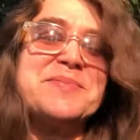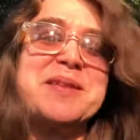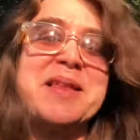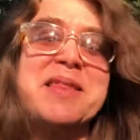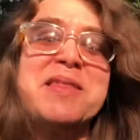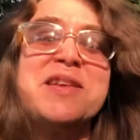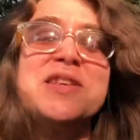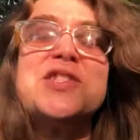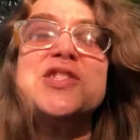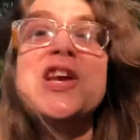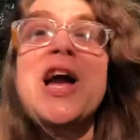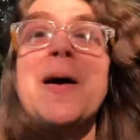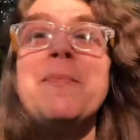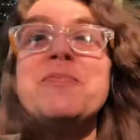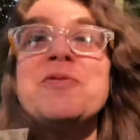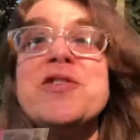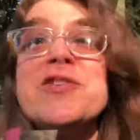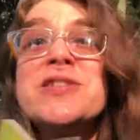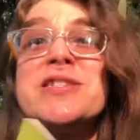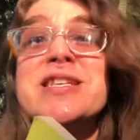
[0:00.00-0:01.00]
the
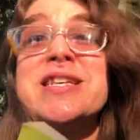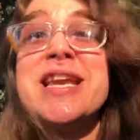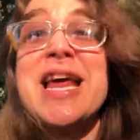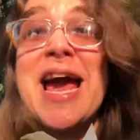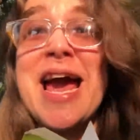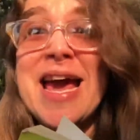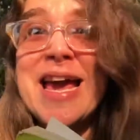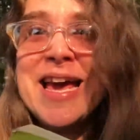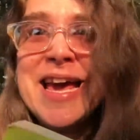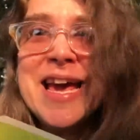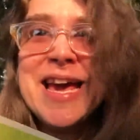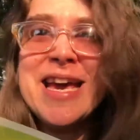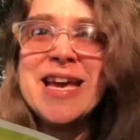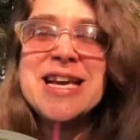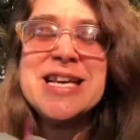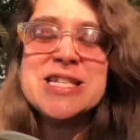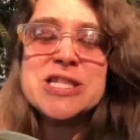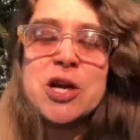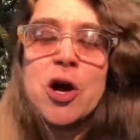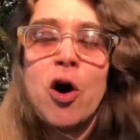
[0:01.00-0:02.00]
chapter today
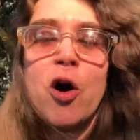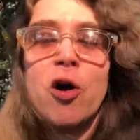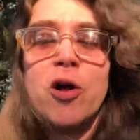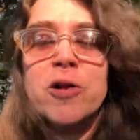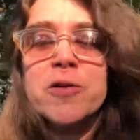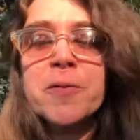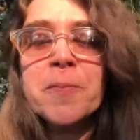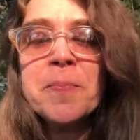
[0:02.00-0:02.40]
is called